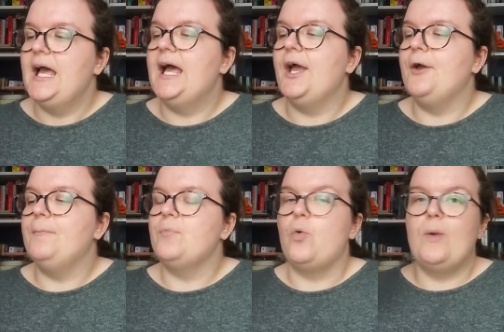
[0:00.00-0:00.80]

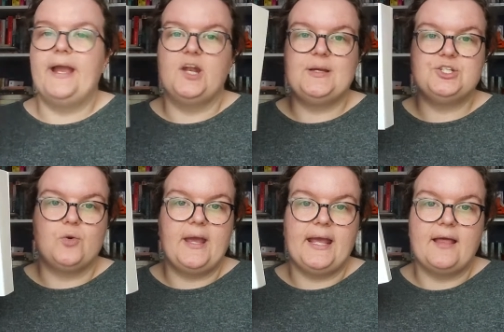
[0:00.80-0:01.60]
um, we're going to be
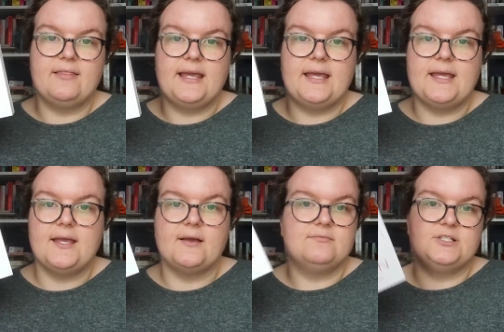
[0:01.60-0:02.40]
doing
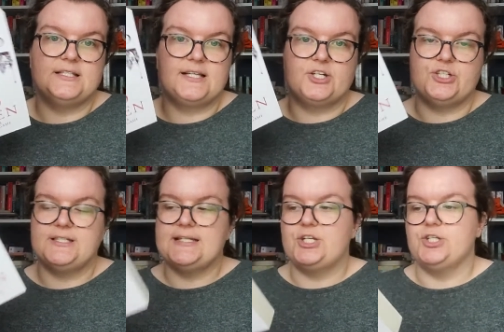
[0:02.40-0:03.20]
the discussion
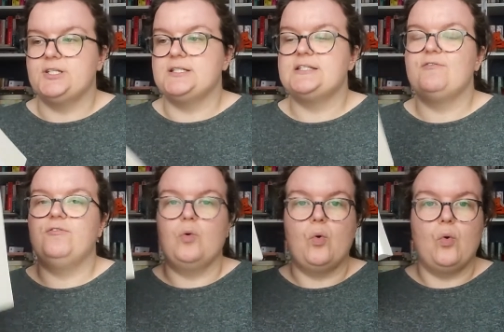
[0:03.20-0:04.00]
sessions
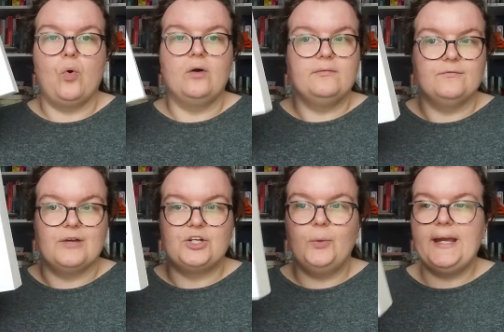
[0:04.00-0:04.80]
for
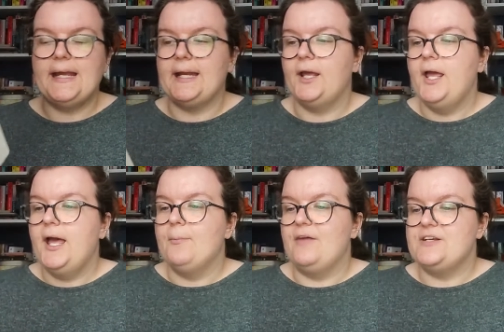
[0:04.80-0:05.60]
Red Queen
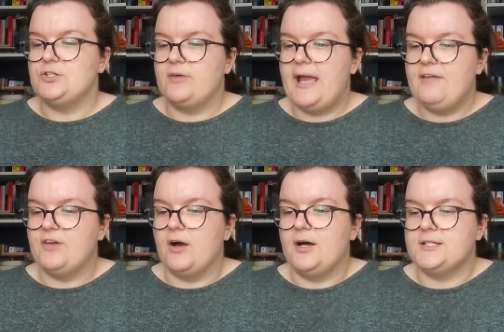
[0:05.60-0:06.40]
by Victoria
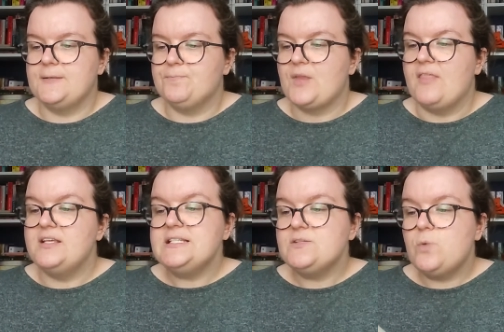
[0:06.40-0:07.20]
Aveyard.
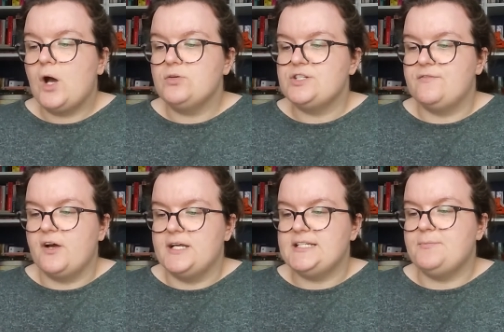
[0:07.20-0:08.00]
This is a world
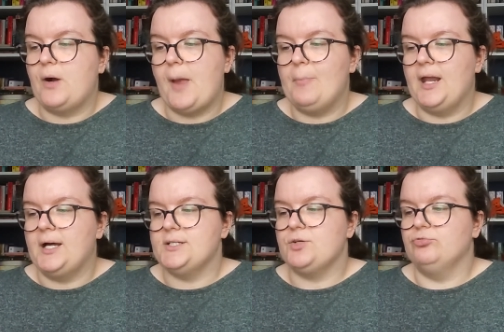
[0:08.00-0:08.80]
divided by
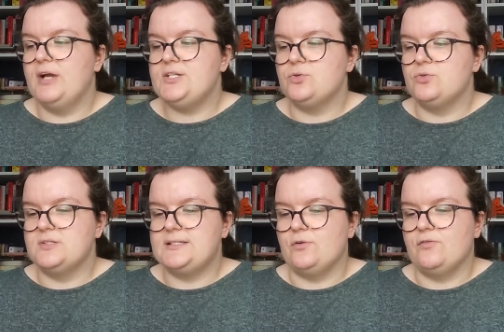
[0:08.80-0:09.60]
blood, red or
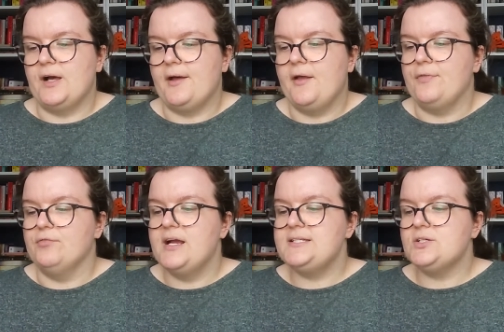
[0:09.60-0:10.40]
silver. The
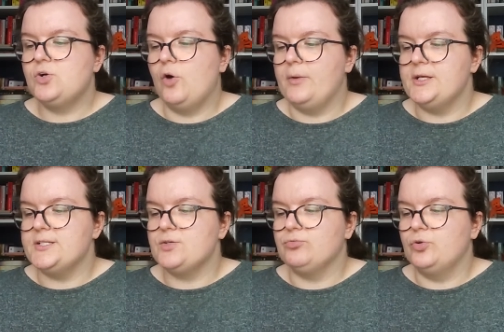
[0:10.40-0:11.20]
Reds are
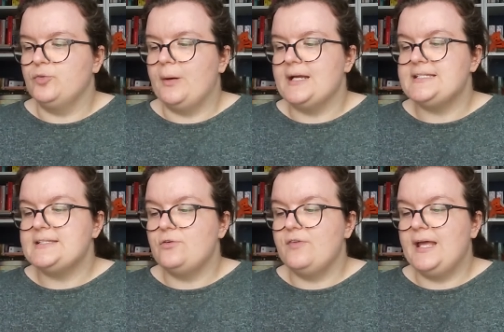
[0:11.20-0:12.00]
commoners ruled by a
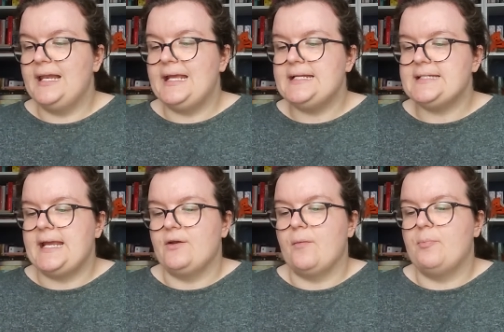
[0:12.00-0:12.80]
silver elite
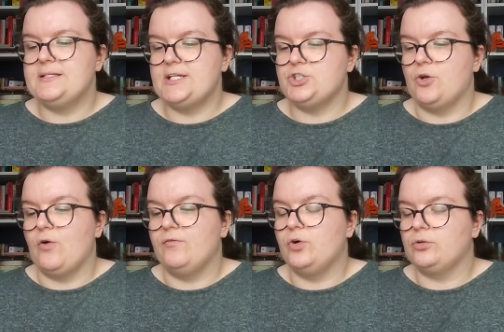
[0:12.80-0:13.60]
in possession
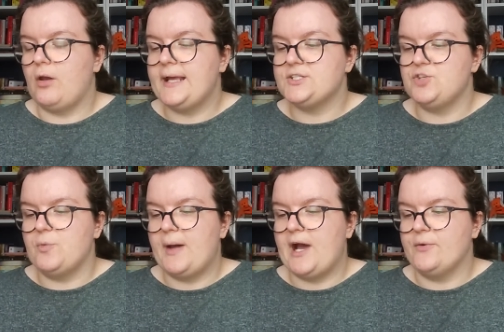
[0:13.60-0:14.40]
of godlike
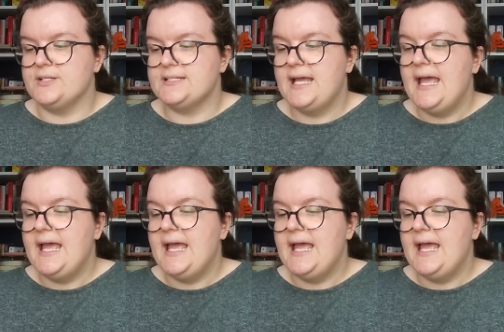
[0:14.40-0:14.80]
superpowers.